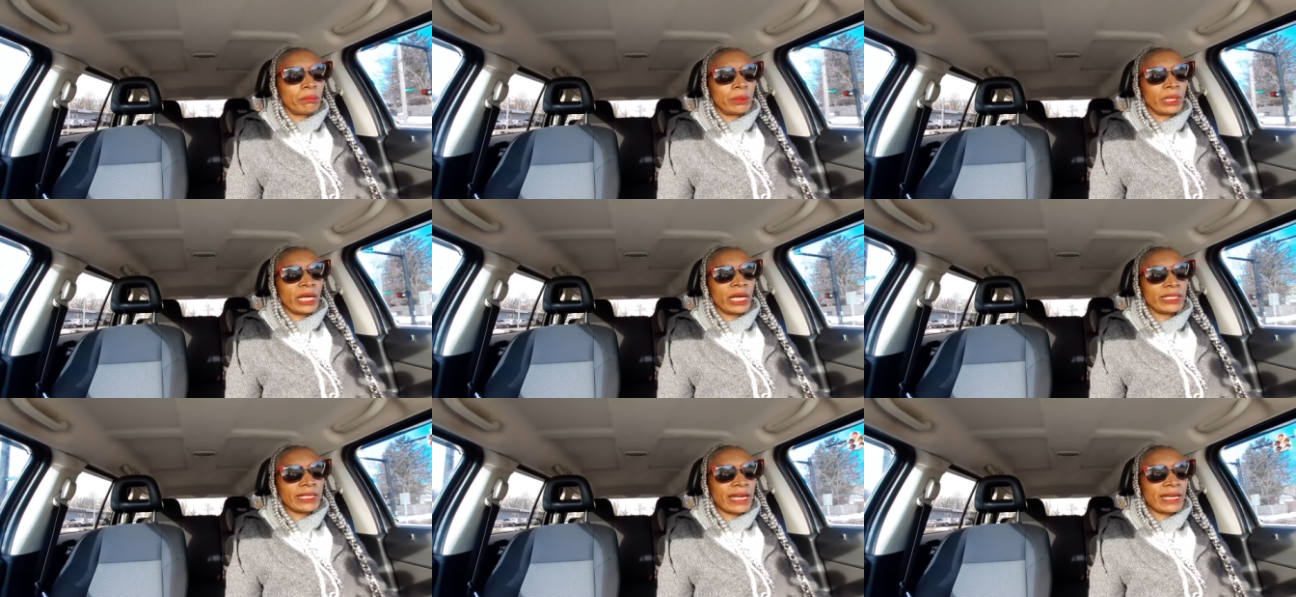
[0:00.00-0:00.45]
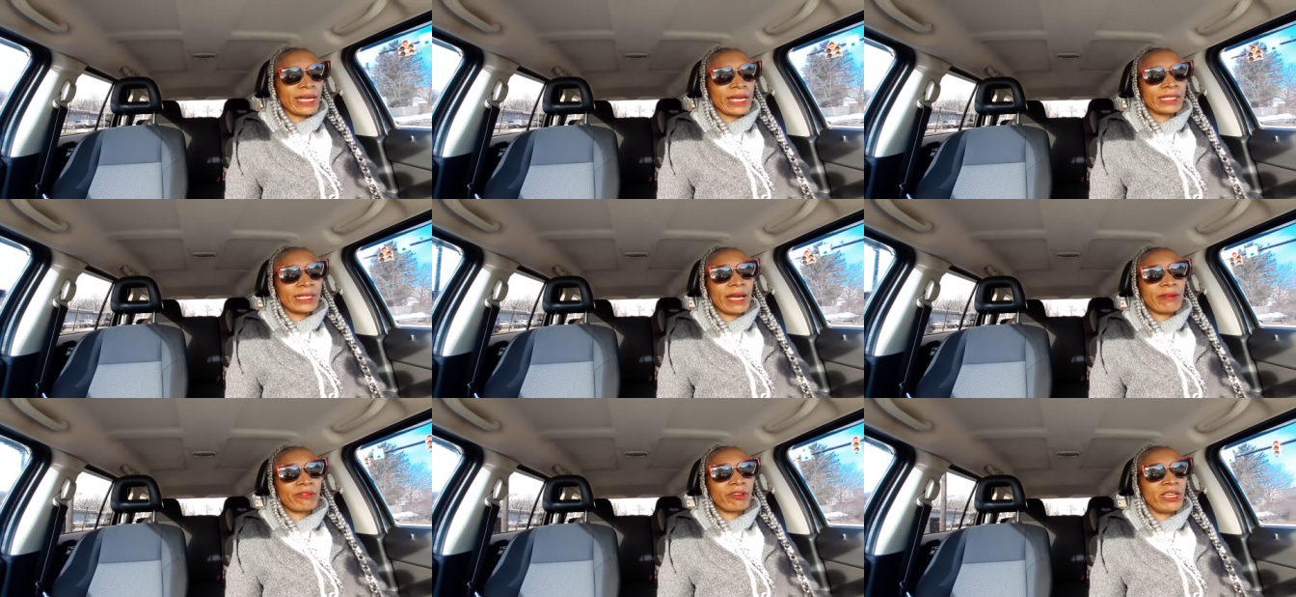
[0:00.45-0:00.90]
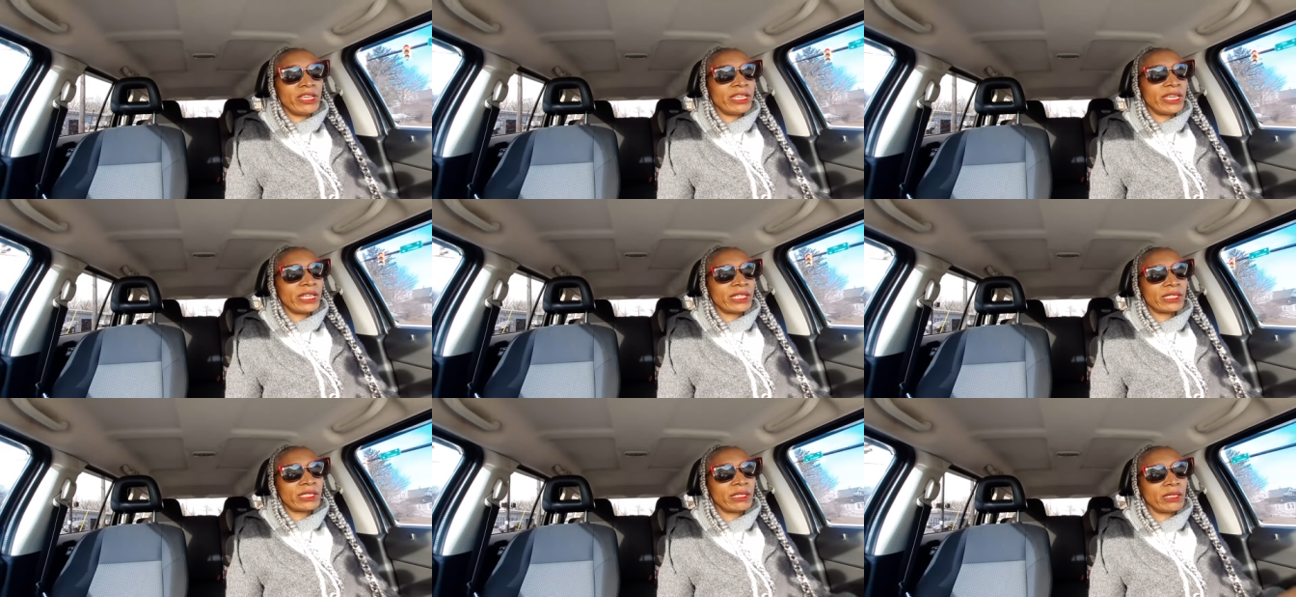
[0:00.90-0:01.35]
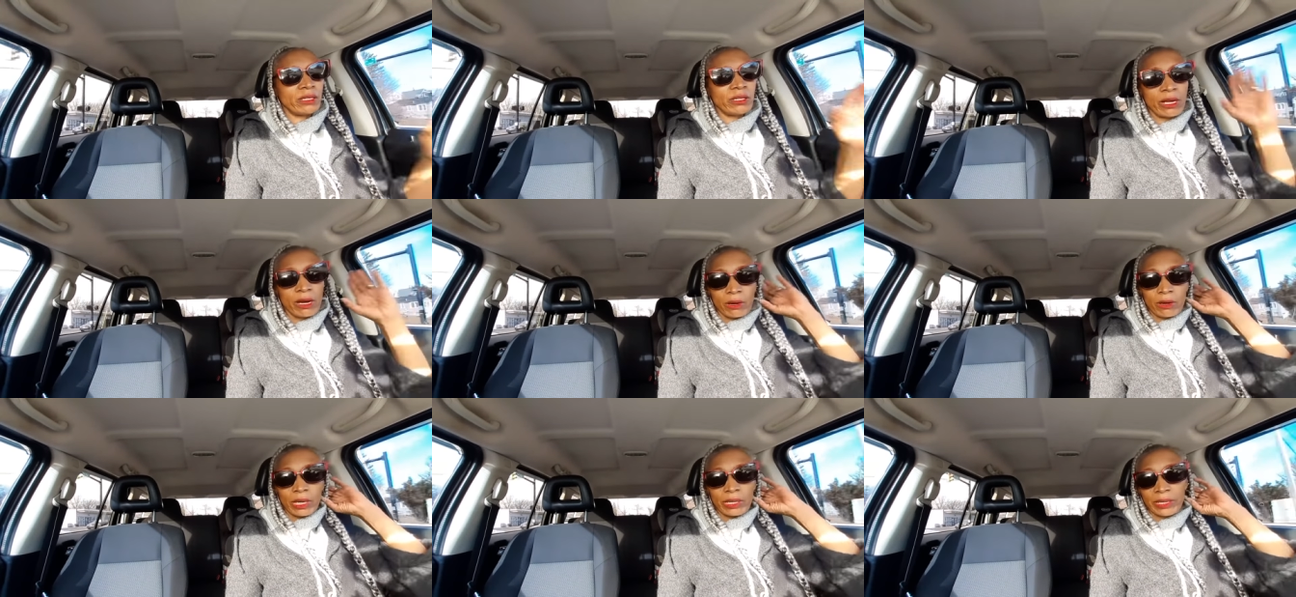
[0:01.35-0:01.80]
because I guess after he gets, you
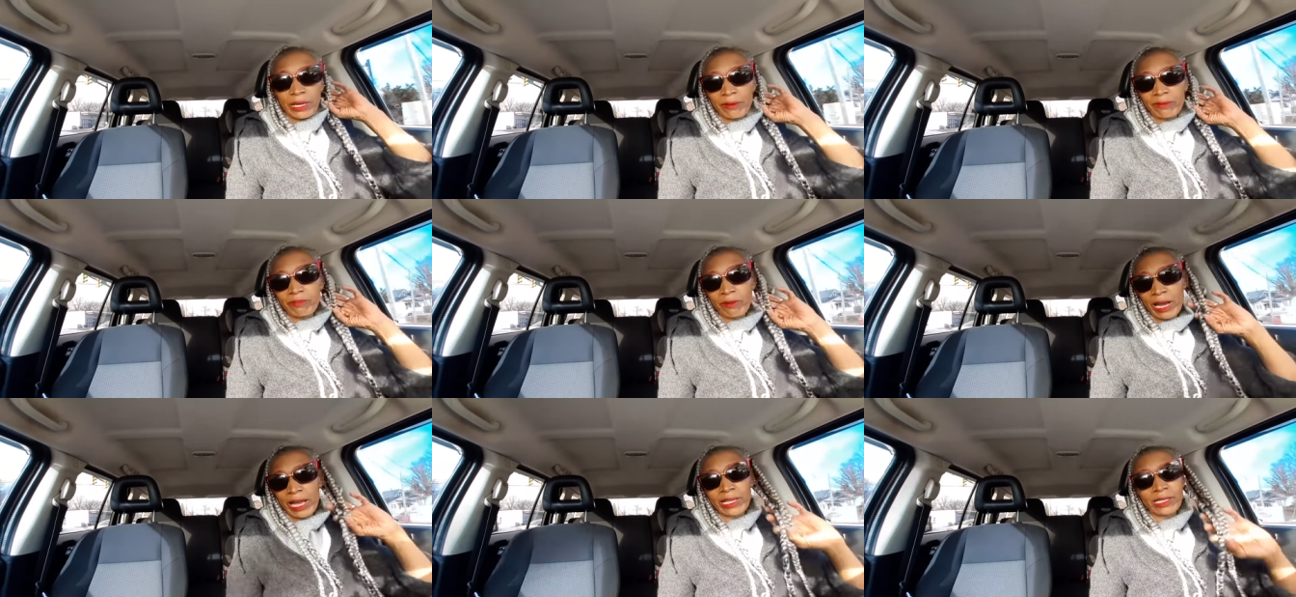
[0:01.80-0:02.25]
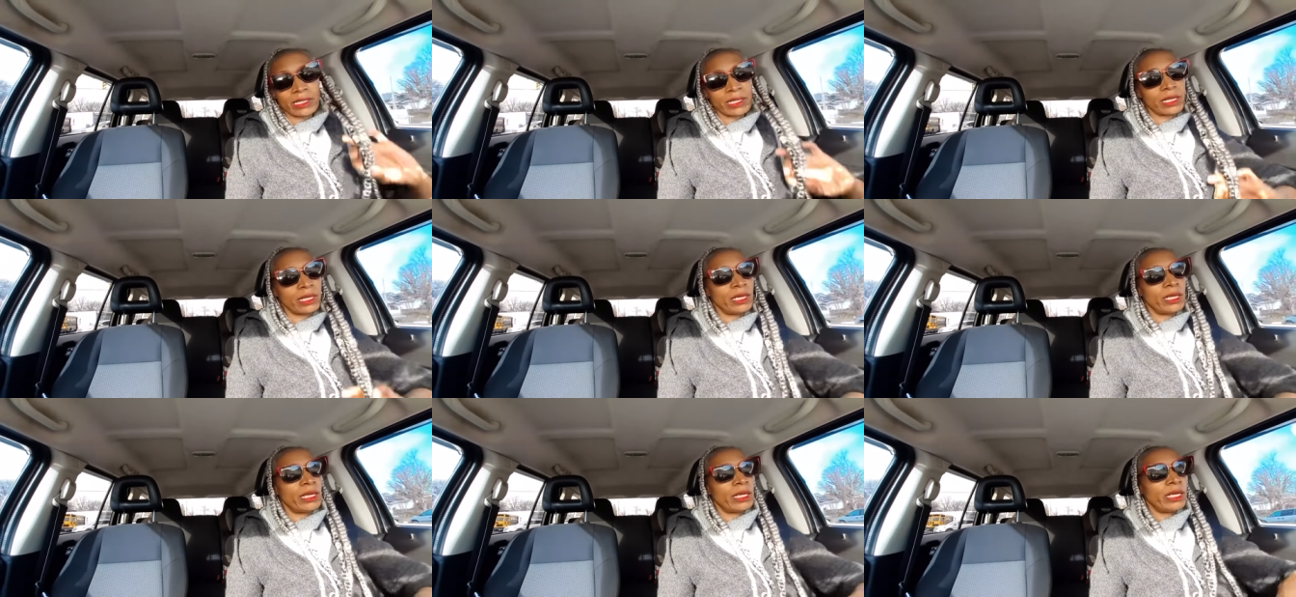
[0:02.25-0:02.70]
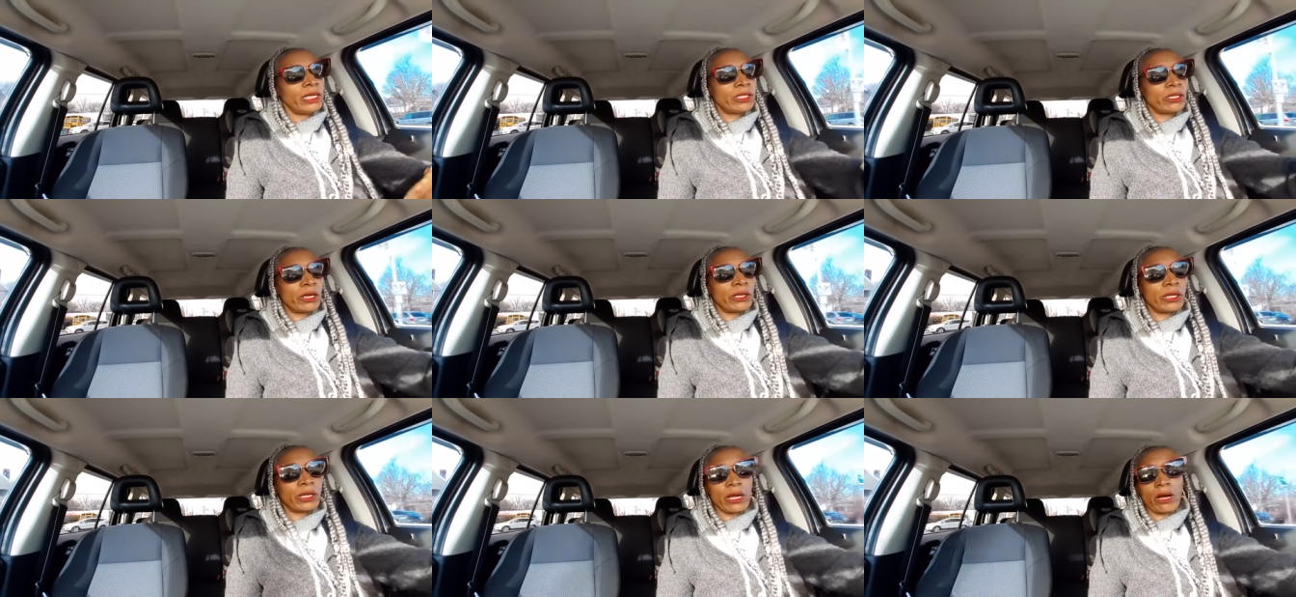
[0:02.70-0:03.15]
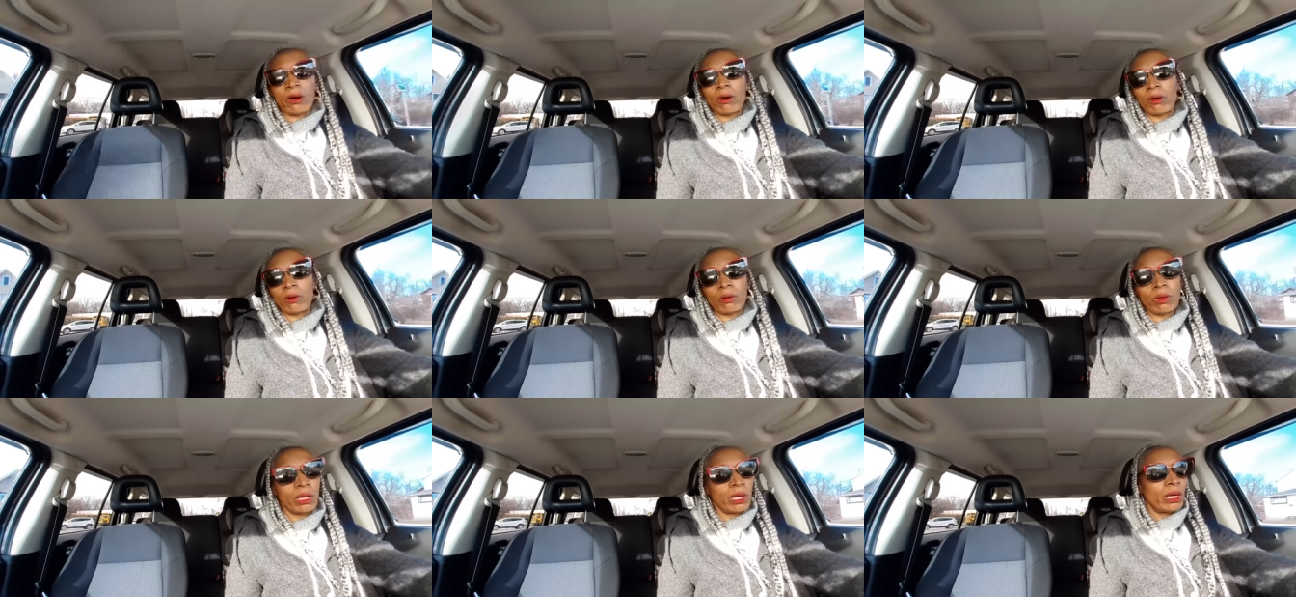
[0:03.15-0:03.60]
know, enough rest, he's going to
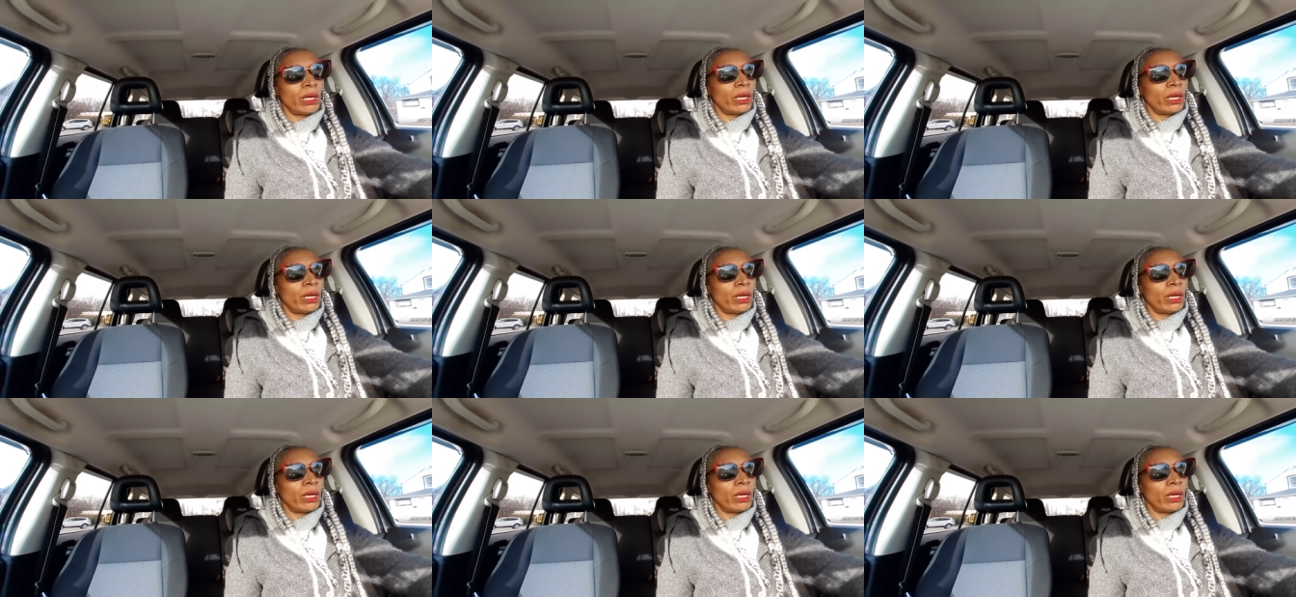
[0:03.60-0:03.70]
go